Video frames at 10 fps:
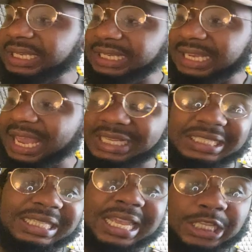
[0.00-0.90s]

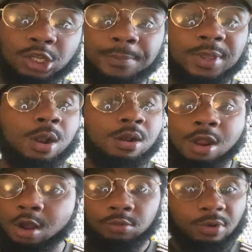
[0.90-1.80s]
Yes, it's going to be a
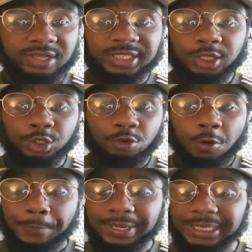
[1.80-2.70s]
long one in the
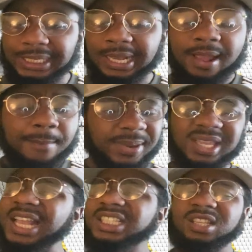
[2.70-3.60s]
Europa League. But
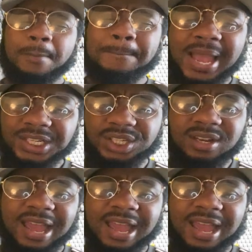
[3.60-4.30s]
yes, Manchester